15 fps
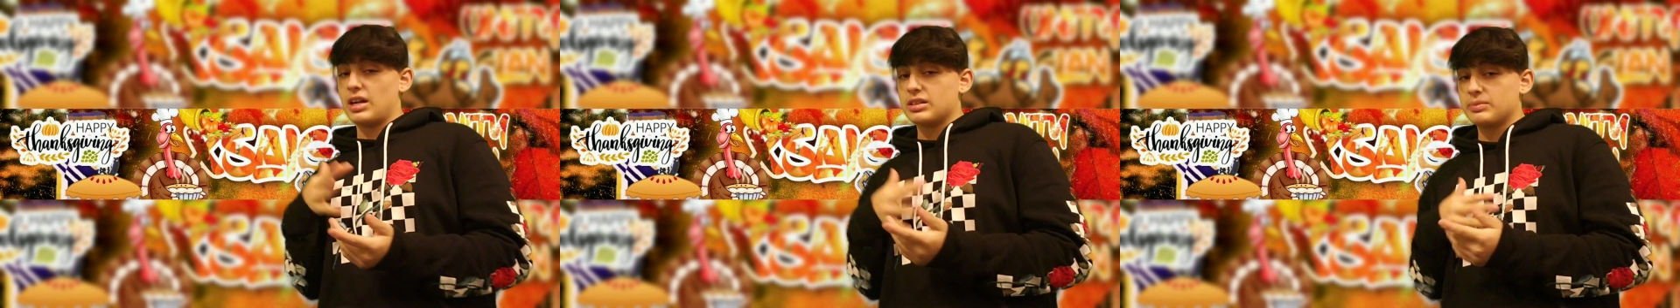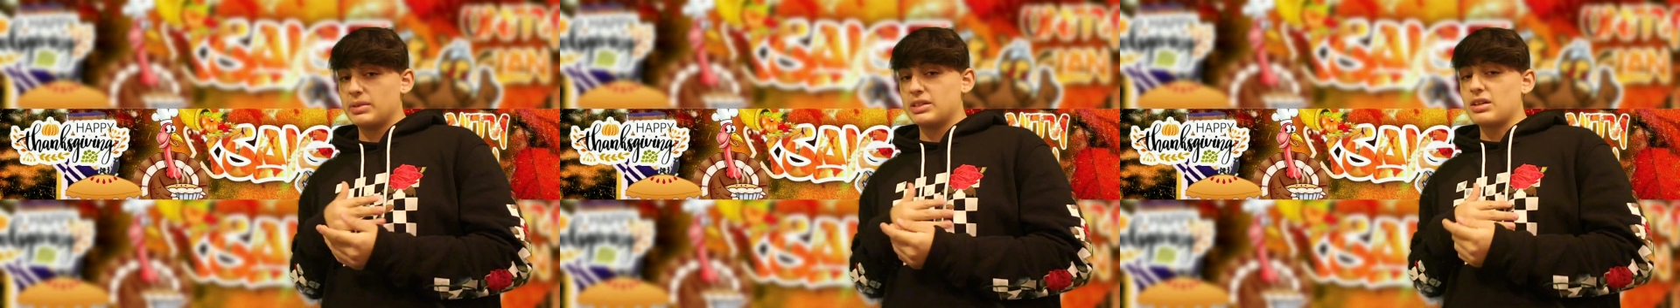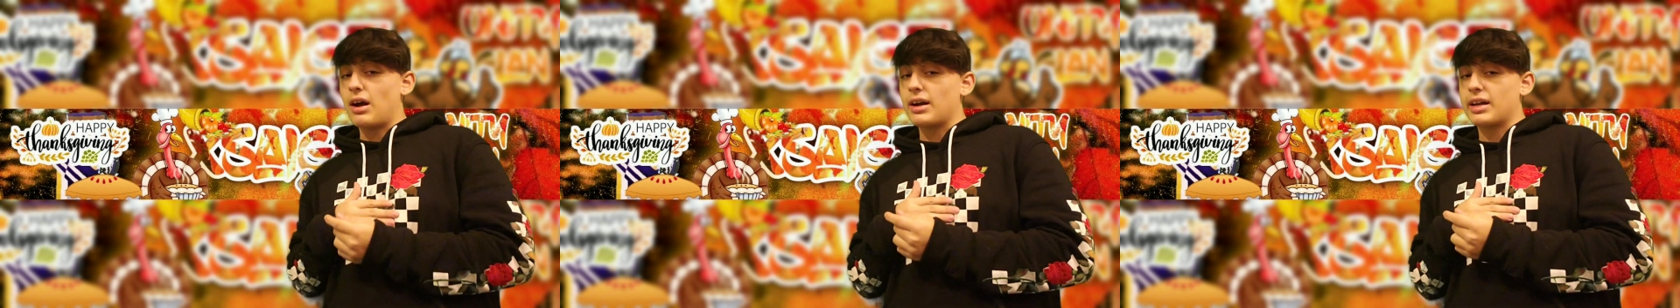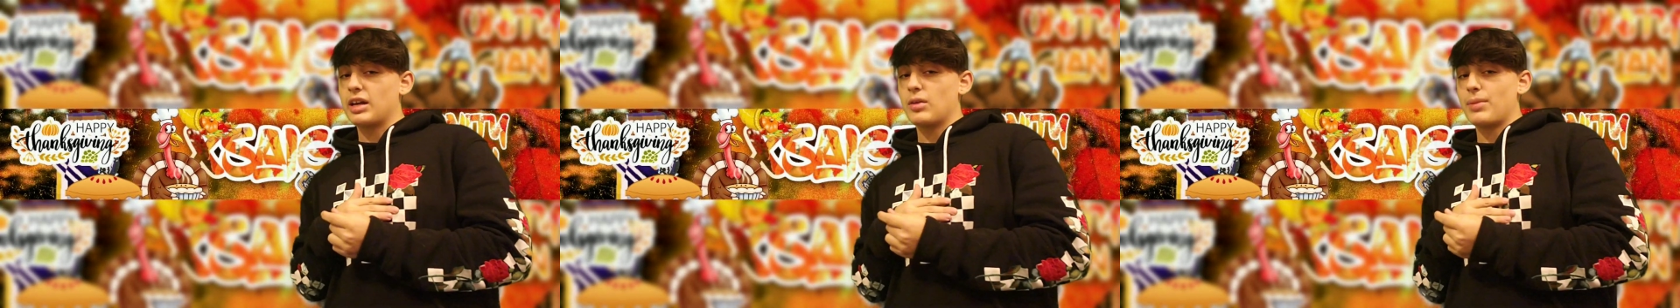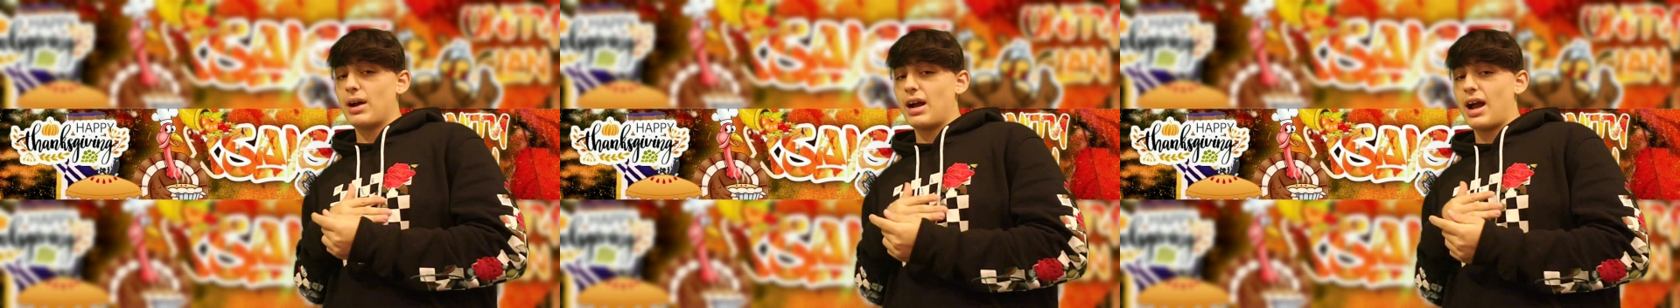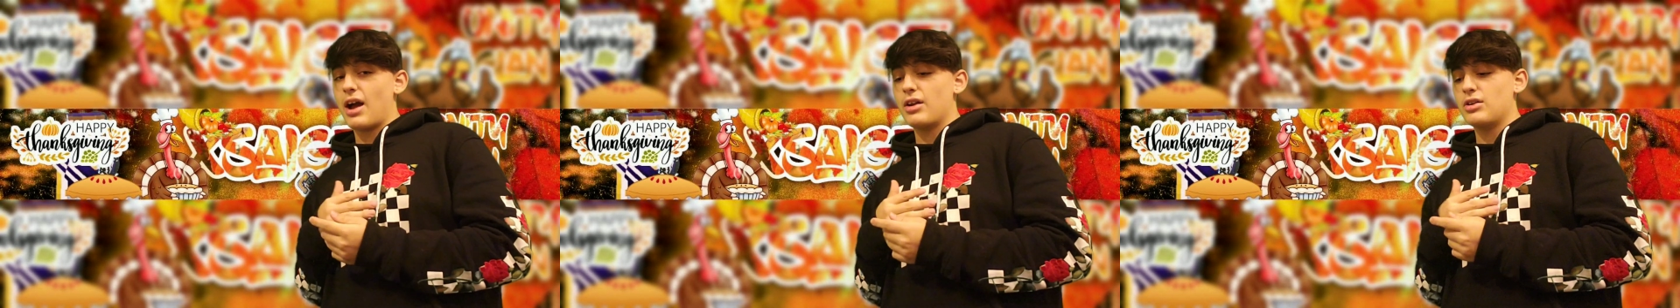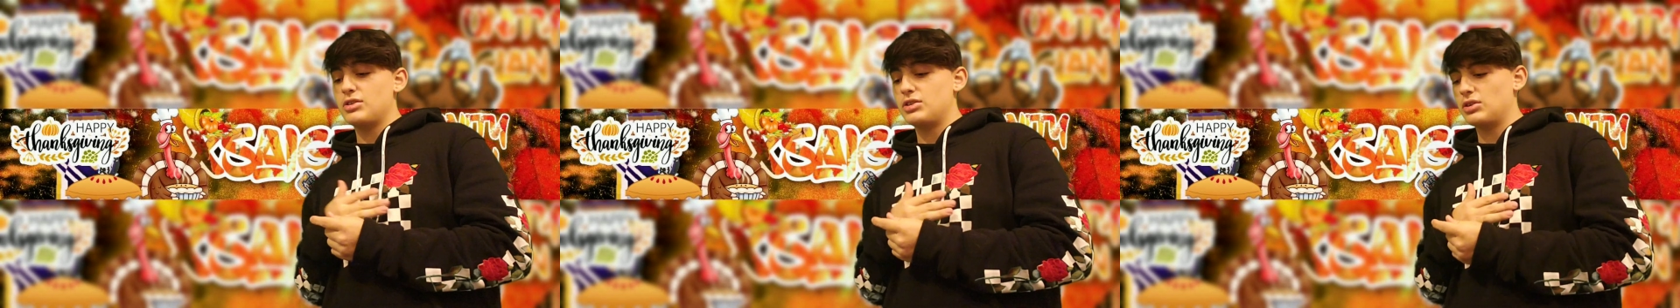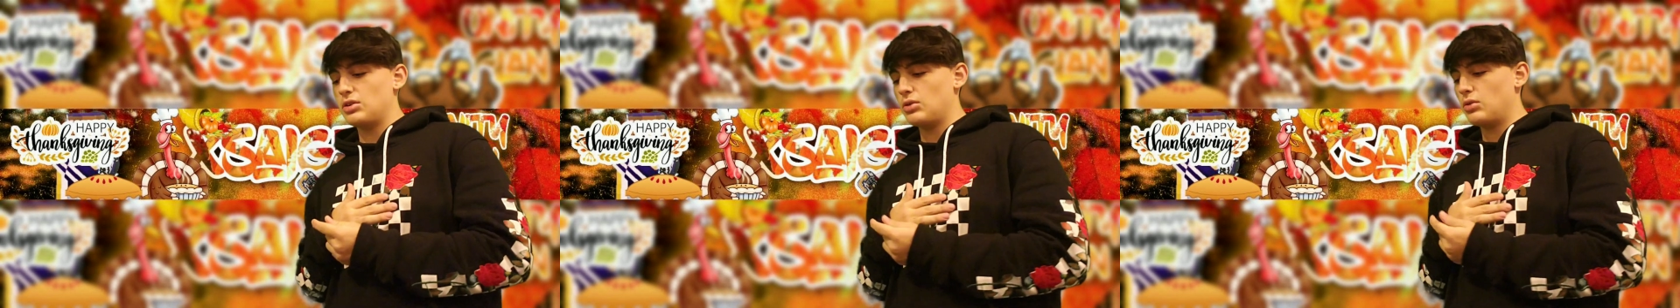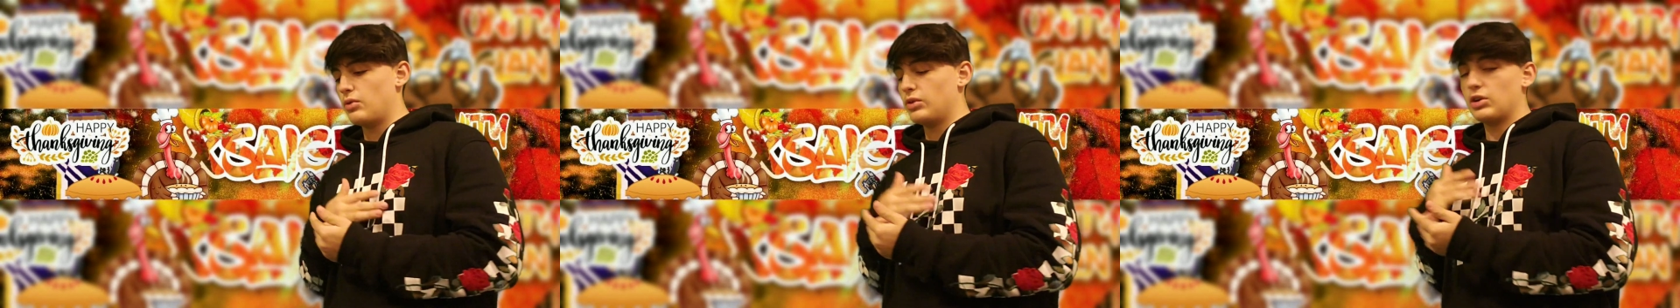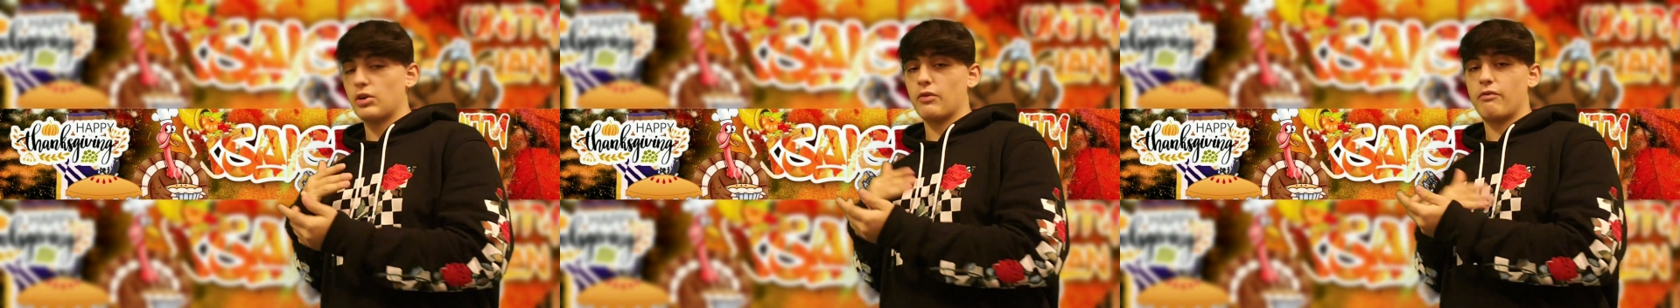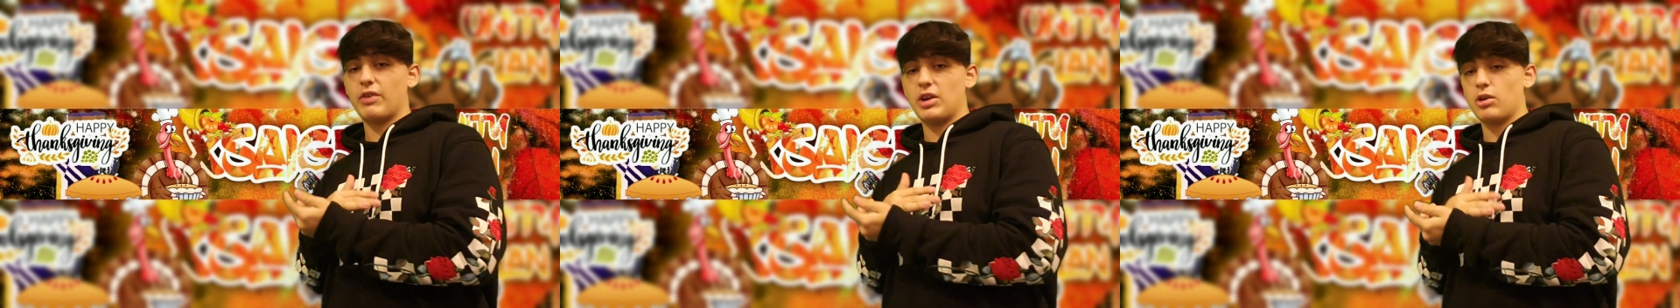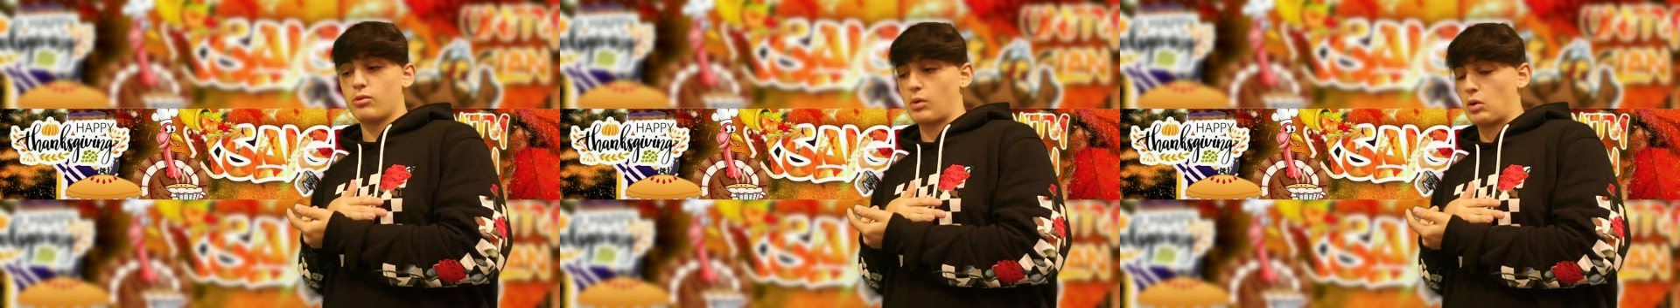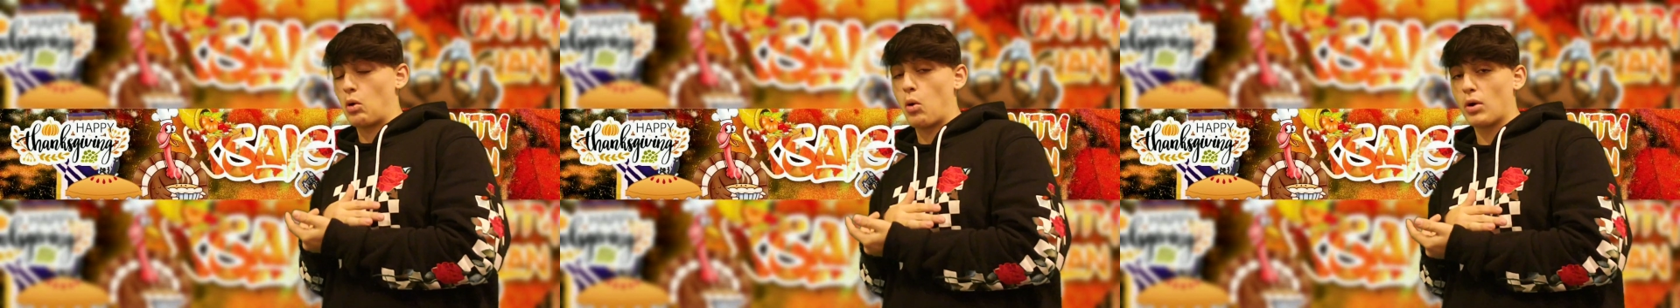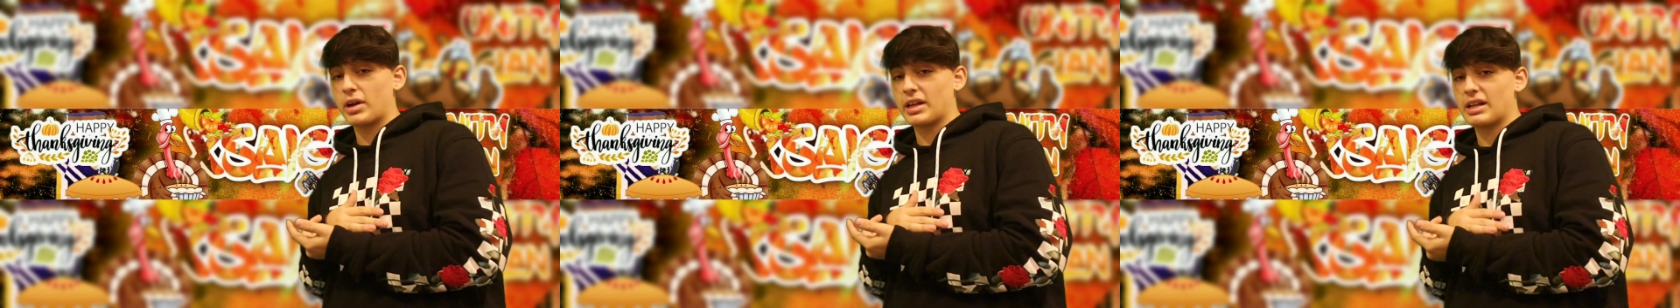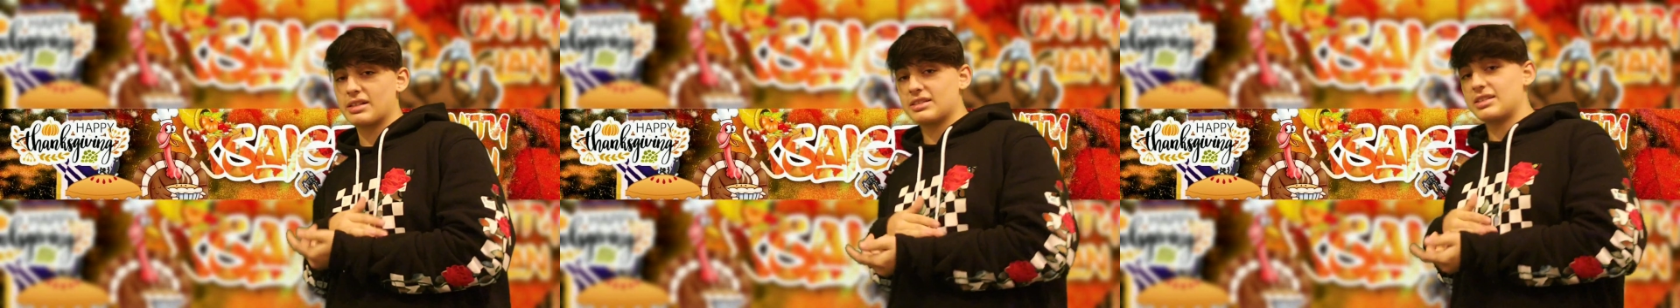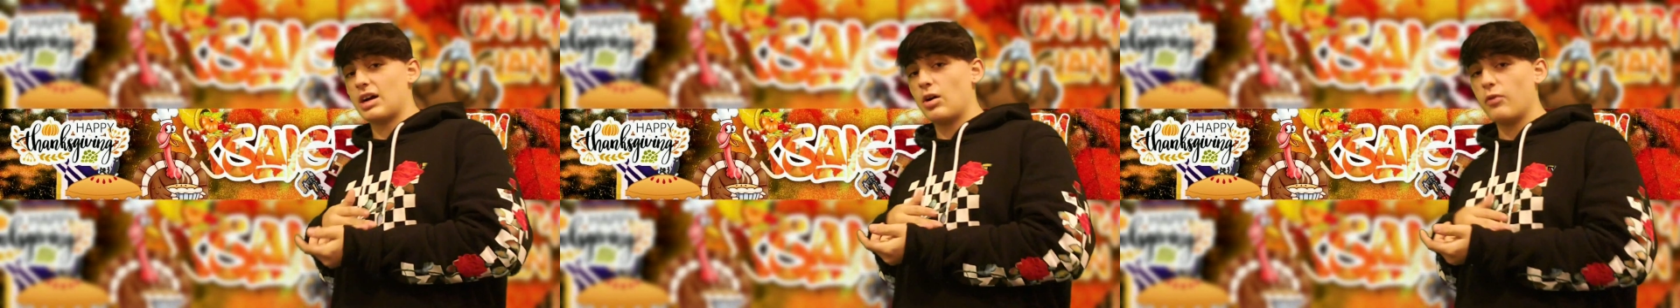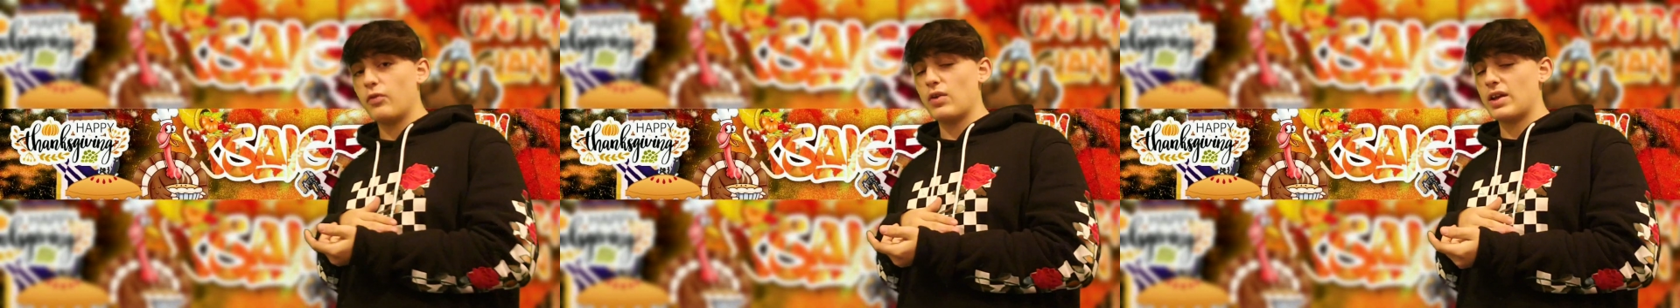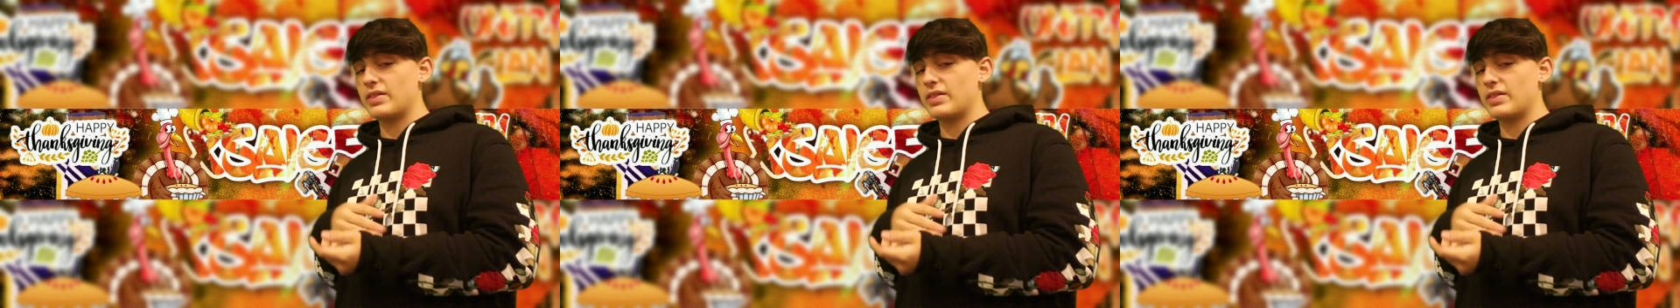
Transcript: I'll be talking about how to do your video recording itself,